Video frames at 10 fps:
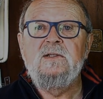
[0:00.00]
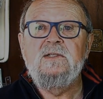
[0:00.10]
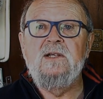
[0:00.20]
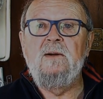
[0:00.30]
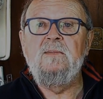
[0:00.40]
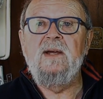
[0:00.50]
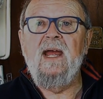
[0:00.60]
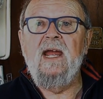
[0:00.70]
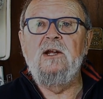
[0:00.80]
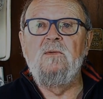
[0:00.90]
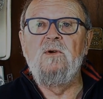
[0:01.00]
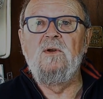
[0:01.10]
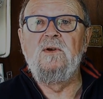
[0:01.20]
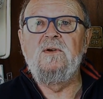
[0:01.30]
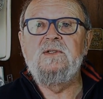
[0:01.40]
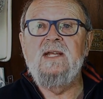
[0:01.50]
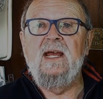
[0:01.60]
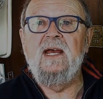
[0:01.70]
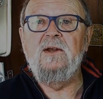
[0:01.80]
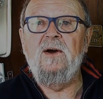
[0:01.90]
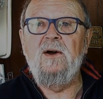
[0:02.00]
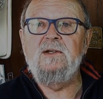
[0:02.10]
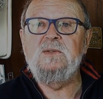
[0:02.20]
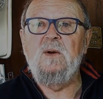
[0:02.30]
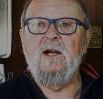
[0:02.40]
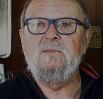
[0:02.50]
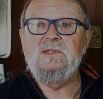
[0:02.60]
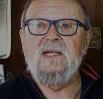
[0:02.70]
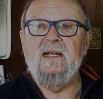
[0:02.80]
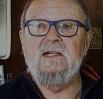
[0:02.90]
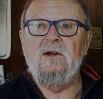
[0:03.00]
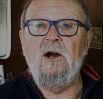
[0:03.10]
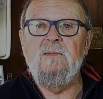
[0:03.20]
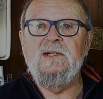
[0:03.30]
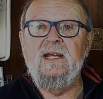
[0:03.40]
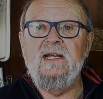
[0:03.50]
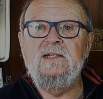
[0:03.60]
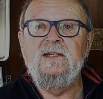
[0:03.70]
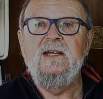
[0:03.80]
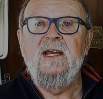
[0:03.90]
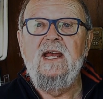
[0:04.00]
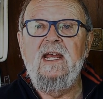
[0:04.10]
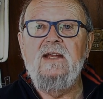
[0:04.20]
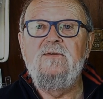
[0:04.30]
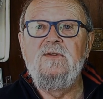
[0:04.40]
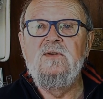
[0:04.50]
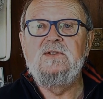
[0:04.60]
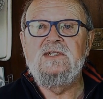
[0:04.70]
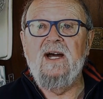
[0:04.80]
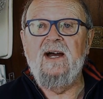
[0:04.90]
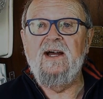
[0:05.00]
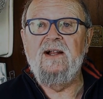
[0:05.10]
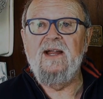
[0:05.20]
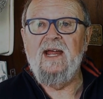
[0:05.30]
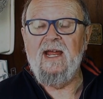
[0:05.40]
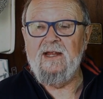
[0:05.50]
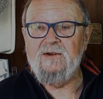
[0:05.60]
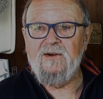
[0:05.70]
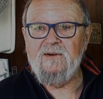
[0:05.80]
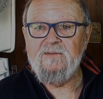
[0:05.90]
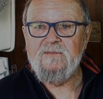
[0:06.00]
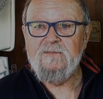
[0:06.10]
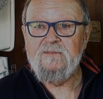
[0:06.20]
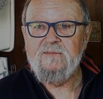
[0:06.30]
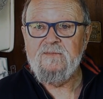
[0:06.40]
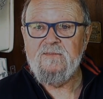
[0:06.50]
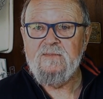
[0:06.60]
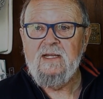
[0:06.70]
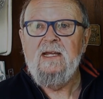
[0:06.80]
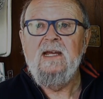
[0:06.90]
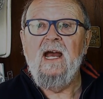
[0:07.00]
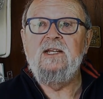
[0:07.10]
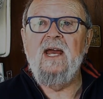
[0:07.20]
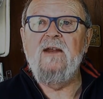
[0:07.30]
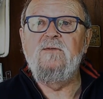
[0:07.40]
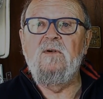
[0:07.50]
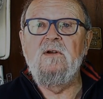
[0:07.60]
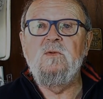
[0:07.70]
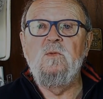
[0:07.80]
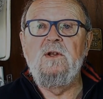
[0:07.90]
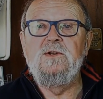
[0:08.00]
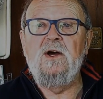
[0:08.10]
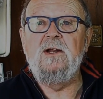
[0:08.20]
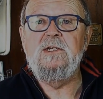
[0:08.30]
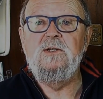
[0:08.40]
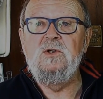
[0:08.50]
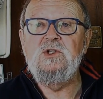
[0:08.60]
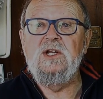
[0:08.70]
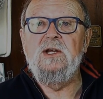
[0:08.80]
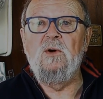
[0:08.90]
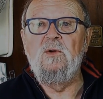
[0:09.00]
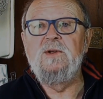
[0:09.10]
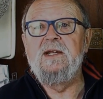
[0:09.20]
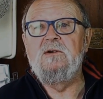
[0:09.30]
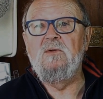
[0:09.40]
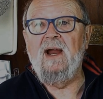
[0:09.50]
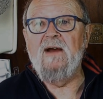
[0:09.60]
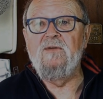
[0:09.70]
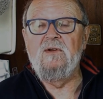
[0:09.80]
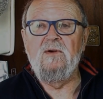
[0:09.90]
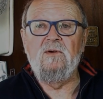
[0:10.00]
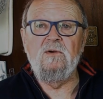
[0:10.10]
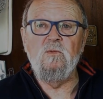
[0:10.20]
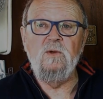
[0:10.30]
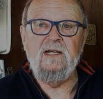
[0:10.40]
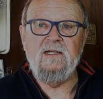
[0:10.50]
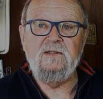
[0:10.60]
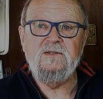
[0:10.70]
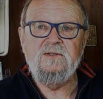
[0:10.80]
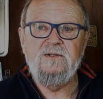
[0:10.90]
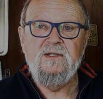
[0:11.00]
Some anchor rollers and hawse pipes can accommodate a fluke-style anchor. A Danforth will not usually hold in gravel or weeds.